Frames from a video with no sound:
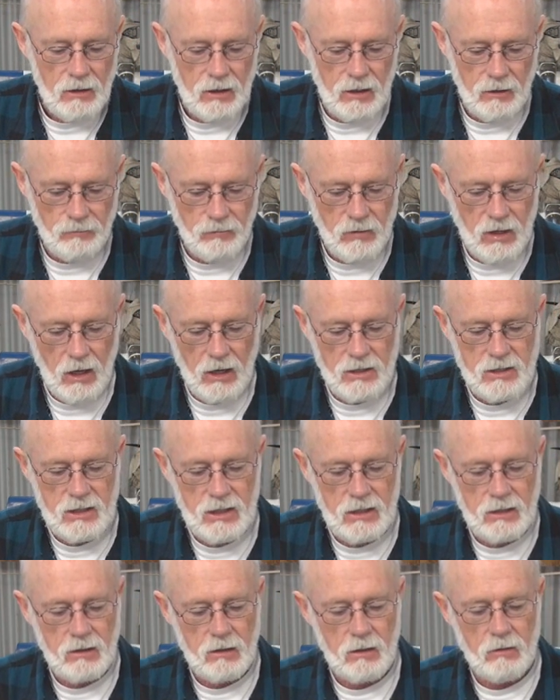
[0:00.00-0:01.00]
Now, I
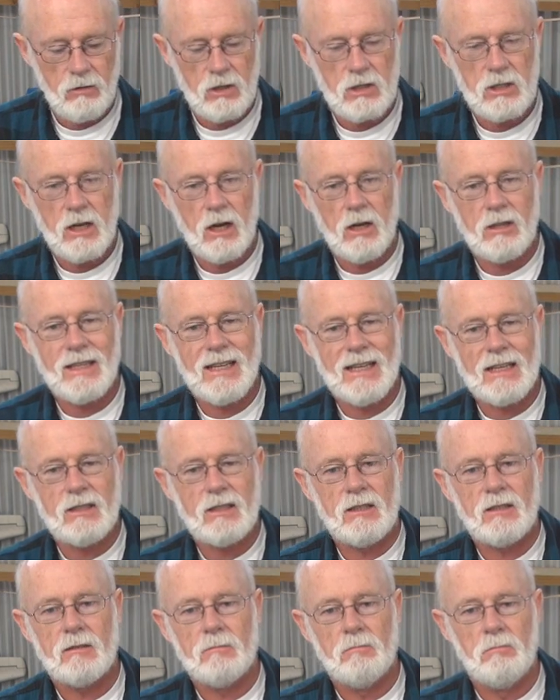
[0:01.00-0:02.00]
said originally I'd
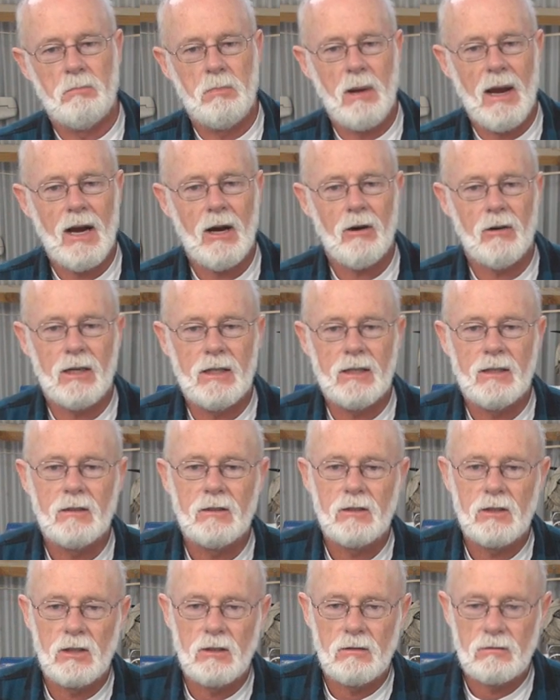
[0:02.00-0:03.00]
get Barry
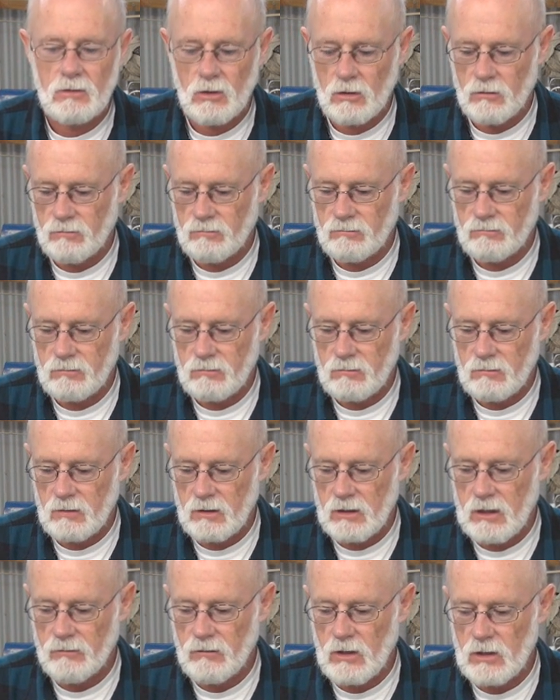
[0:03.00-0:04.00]
to sort of
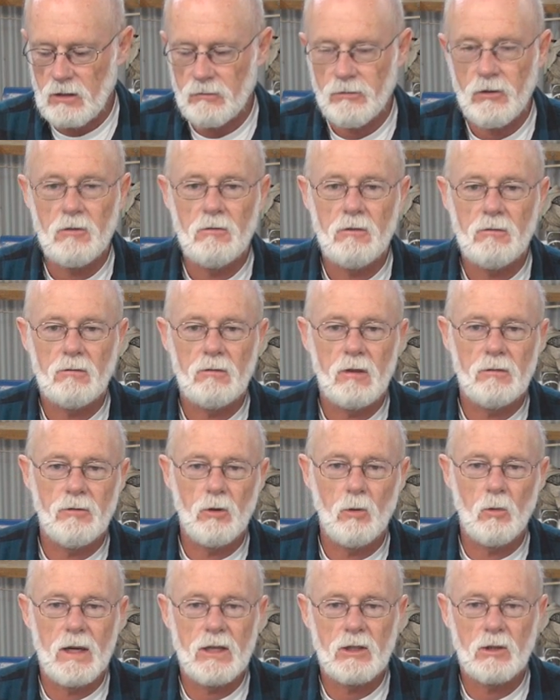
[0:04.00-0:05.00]
give this a
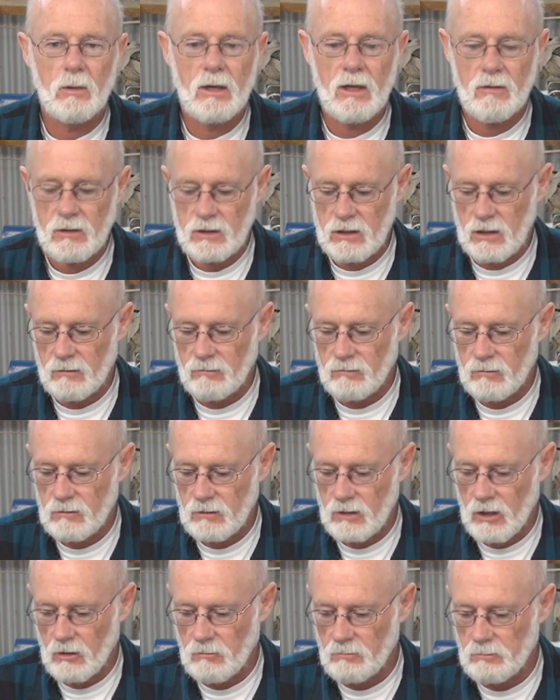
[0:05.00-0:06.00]
few weeks or whatever to,
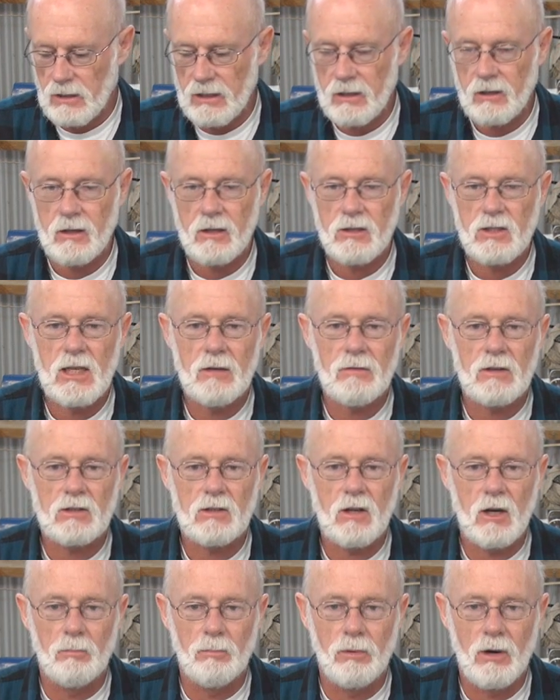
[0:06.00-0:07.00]
bed it in, see if
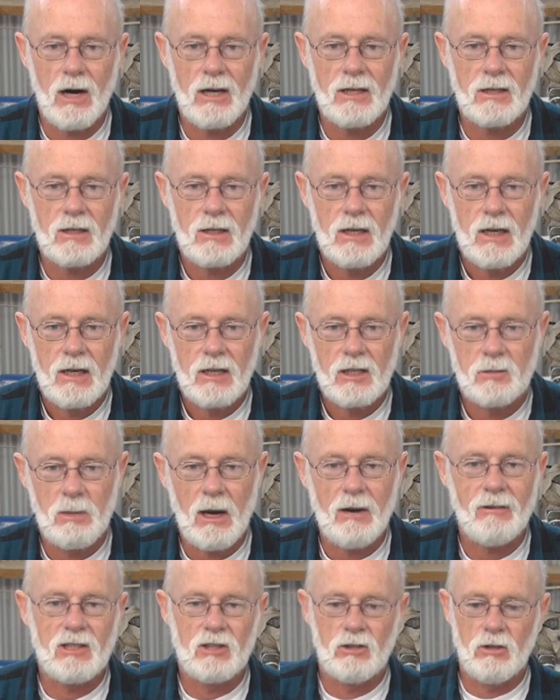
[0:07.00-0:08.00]
it's going to break, because
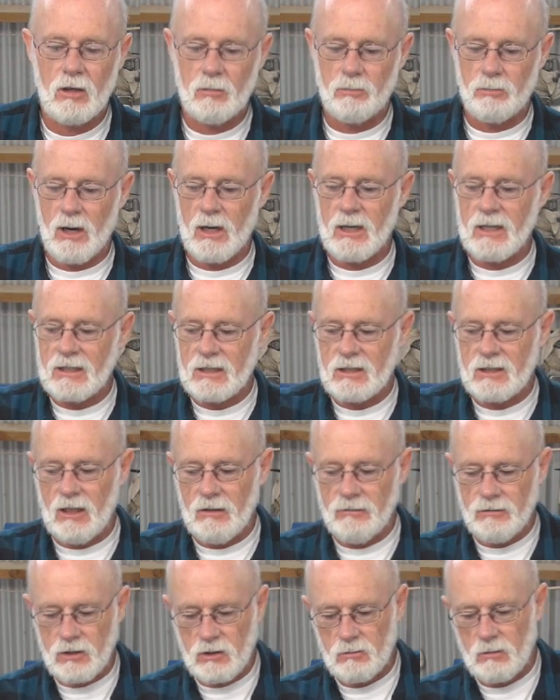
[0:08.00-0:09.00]
Barry's good at breaking
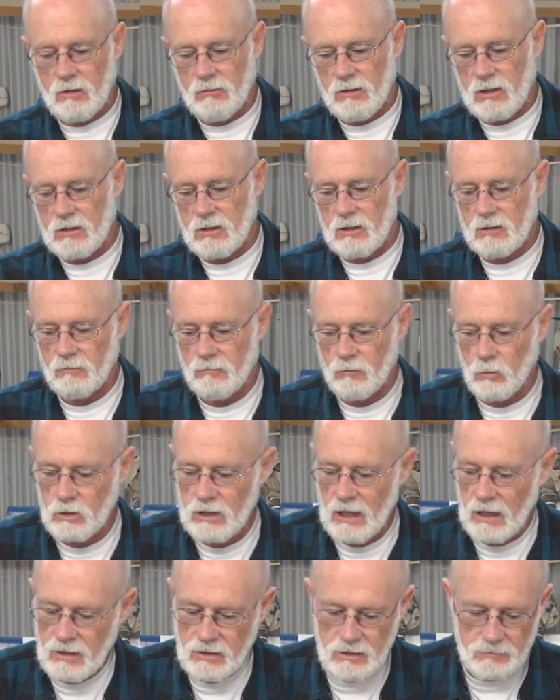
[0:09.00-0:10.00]
stuff. It's one of his
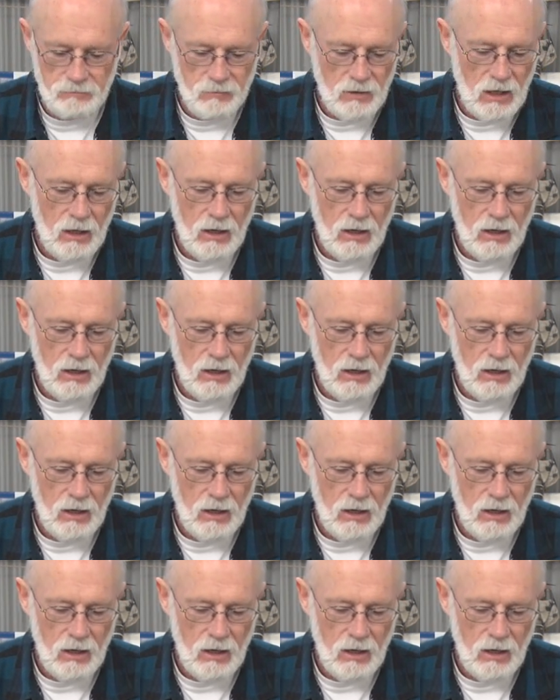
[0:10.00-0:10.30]
fortes.